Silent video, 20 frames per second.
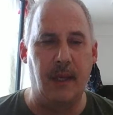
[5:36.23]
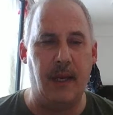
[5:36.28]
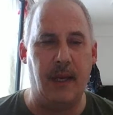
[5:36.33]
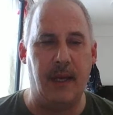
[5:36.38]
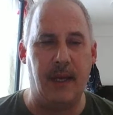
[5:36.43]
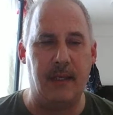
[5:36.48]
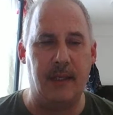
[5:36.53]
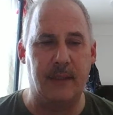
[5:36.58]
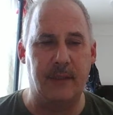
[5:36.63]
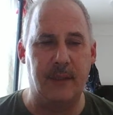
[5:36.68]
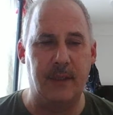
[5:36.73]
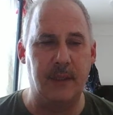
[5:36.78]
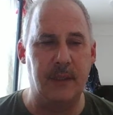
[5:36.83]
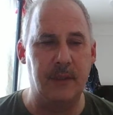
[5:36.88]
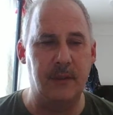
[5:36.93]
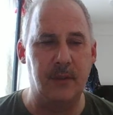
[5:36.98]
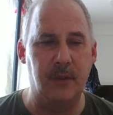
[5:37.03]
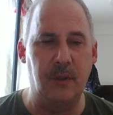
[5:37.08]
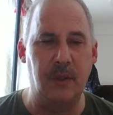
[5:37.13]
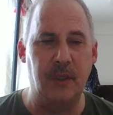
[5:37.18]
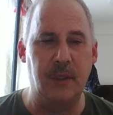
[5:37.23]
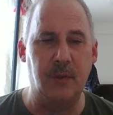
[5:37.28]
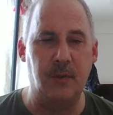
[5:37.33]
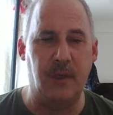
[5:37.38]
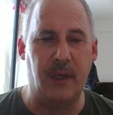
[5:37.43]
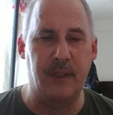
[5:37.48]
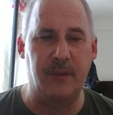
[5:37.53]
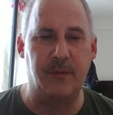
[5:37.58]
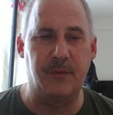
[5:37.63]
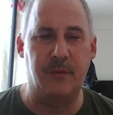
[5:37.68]
and I think it's only
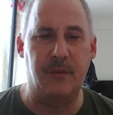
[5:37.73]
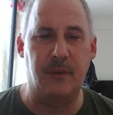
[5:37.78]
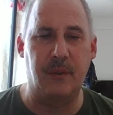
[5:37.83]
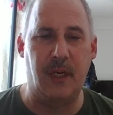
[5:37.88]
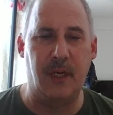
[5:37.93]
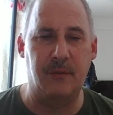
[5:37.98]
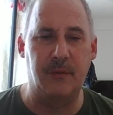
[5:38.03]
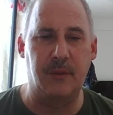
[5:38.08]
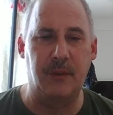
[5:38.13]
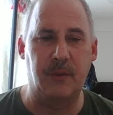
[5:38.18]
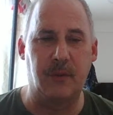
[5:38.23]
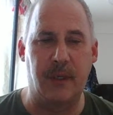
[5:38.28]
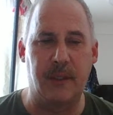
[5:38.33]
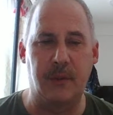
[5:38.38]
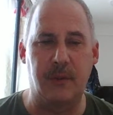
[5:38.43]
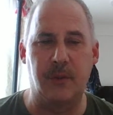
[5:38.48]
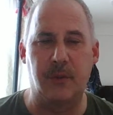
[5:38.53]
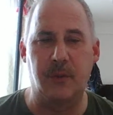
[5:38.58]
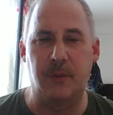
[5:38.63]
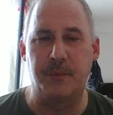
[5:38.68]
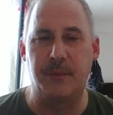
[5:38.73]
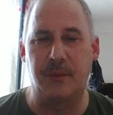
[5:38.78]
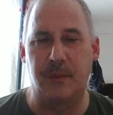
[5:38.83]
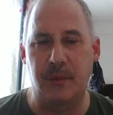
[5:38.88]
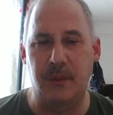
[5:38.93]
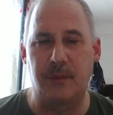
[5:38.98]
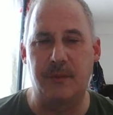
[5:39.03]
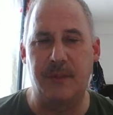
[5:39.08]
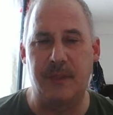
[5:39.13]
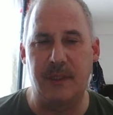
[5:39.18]
right for every writer to
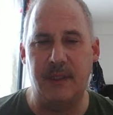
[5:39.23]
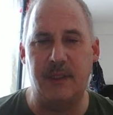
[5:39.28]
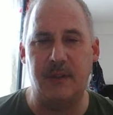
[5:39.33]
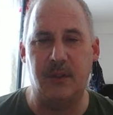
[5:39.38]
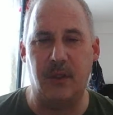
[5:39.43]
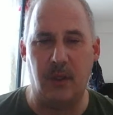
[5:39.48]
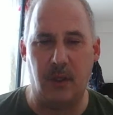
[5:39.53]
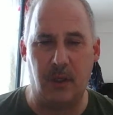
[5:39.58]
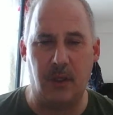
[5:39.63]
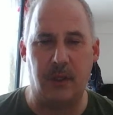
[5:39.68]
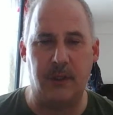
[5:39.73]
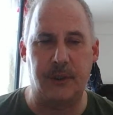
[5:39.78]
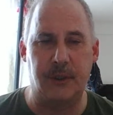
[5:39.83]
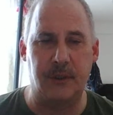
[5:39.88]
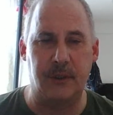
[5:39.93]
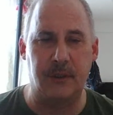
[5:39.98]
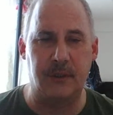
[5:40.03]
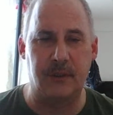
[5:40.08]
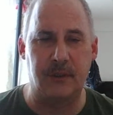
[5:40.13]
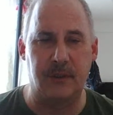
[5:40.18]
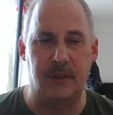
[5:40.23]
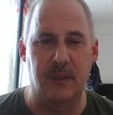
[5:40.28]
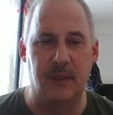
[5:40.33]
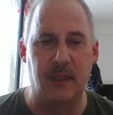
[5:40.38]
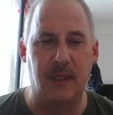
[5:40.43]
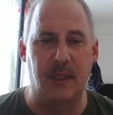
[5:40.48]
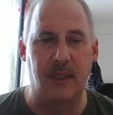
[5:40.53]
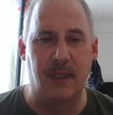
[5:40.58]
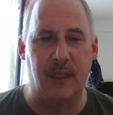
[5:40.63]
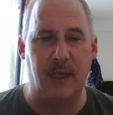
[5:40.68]
observe these cautions
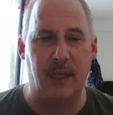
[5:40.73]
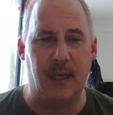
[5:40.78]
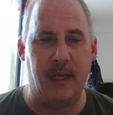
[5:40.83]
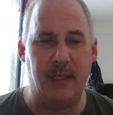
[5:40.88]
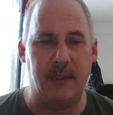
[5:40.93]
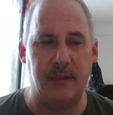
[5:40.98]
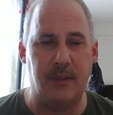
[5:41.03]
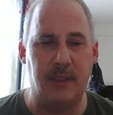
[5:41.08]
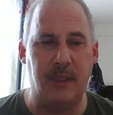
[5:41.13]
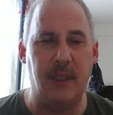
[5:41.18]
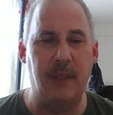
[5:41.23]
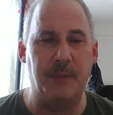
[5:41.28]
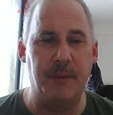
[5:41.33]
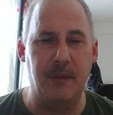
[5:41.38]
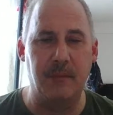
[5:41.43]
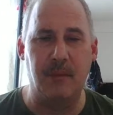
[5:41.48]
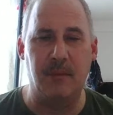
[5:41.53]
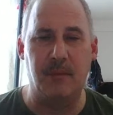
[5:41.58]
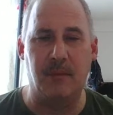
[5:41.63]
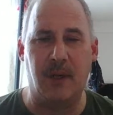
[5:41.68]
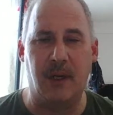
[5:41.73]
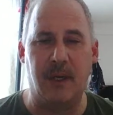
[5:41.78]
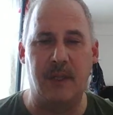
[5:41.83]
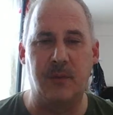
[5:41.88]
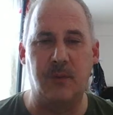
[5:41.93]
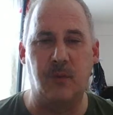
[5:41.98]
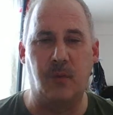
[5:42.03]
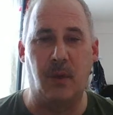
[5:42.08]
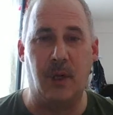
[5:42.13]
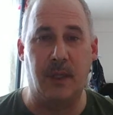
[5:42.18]
and to keep them in
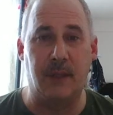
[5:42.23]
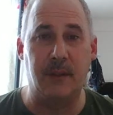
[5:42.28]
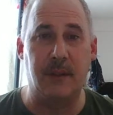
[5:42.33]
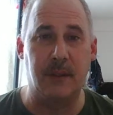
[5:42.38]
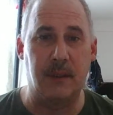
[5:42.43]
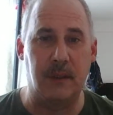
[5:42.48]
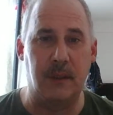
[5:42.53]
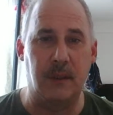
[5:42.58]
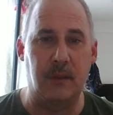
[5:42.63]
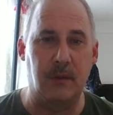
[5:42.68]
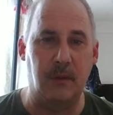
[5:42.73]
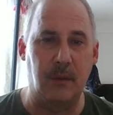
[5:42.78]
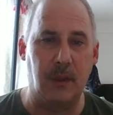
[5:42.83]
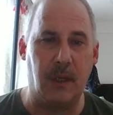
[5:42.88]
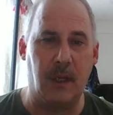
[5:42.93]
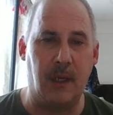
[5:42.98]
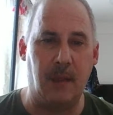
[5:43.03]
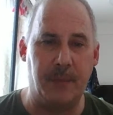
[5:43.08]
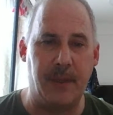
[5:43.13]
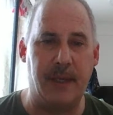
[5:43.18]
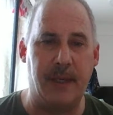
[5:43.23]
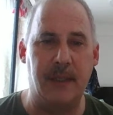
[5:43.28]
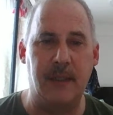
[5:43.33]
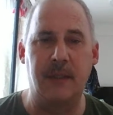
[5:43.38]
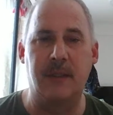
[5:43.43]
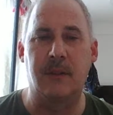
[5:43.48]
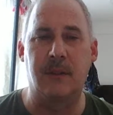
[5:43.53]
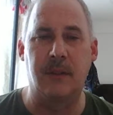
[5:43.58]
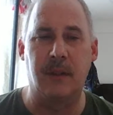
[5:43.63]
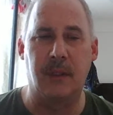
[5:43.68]
mind while they're penning
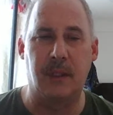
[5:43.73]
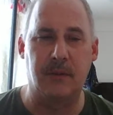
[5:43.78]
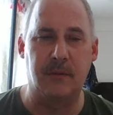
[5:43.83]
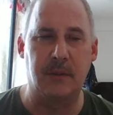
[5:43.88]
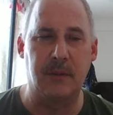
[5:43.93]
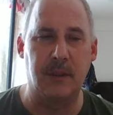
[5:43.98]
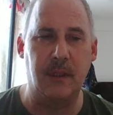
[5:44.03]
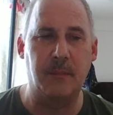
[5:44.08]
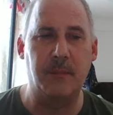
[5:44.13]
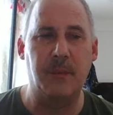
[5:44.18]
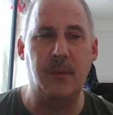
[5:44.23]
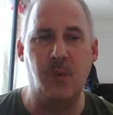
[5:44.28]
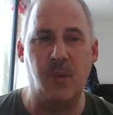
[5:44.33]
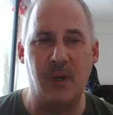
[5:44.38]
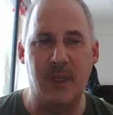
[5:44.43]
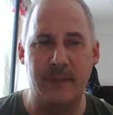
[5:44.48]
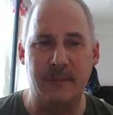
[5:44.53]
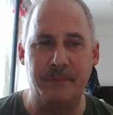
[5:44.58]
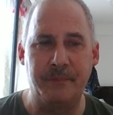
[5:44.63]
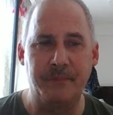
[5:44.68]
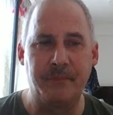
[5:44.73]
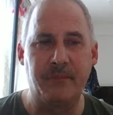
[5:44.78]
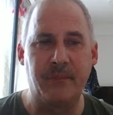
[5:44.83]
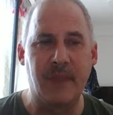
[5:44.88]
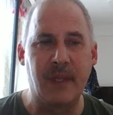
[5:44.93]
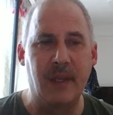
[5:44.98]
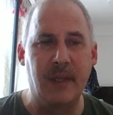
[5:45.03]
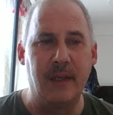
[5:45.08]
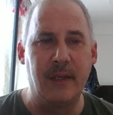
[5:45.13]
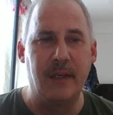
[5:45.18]
their novel. Number one,
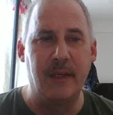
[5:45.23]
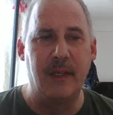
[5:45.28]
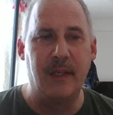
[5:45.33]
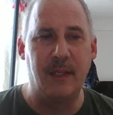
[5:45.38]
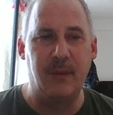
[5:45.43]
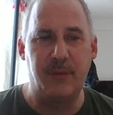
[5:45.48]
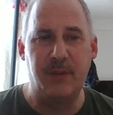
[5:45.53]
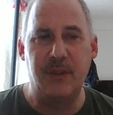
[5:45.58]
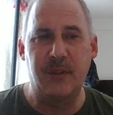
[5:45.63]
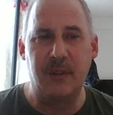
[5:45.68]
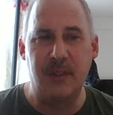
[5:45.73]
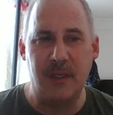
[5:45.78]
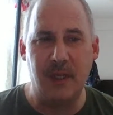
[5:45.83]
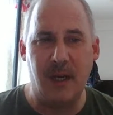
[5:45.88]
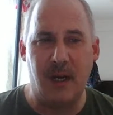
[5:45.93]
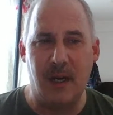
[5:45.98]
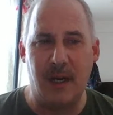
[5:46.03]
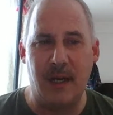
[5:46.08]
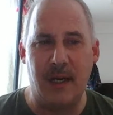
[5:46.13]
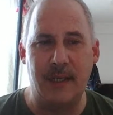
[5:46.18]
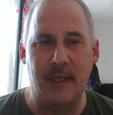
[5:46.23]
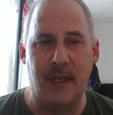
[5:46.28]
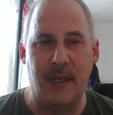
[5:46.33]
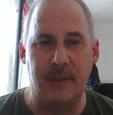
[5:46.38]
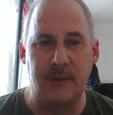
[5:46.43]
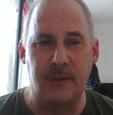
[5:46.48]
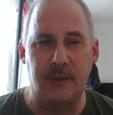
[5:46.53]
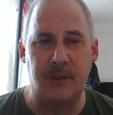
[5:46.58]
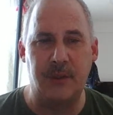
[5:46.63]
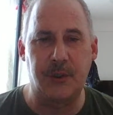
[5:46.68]
if you're a guy
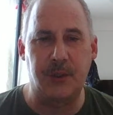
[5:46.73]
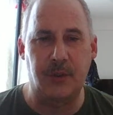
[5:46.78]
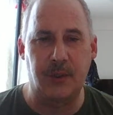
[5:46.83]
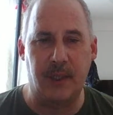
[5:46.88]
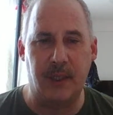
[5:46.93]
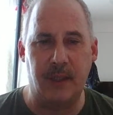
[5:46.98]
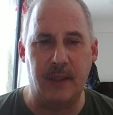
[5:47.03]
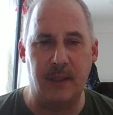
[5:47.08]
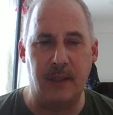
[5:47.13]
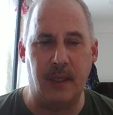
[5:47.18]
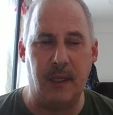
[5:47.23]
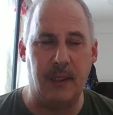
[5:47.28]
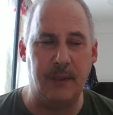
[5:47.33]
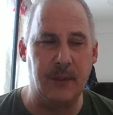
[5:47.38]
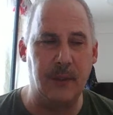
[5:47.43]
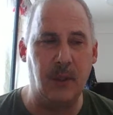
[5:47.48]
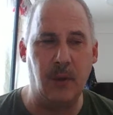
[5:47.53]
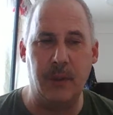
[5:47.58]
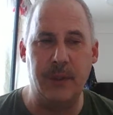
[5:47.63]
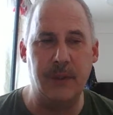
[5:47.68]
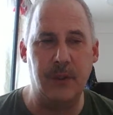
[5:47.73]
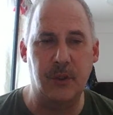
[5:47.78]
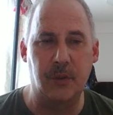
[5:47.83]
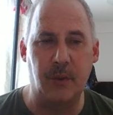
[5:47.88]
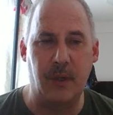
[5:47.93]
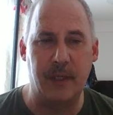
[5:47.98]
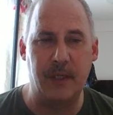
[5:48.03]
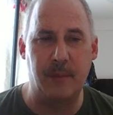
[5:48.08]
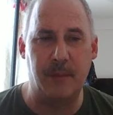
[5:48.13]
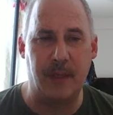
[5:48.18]
and you're straight and you're going to
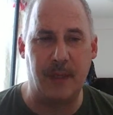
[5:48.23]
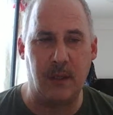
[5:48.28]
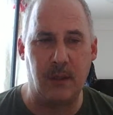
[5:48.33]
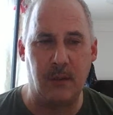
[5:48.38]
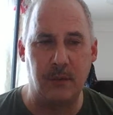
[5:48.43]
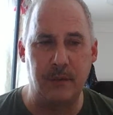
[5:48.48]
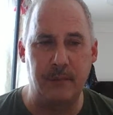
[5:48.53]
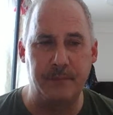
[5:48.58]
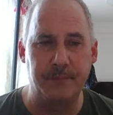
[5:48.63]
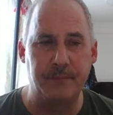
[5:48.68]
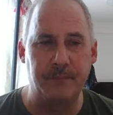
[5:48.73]
write about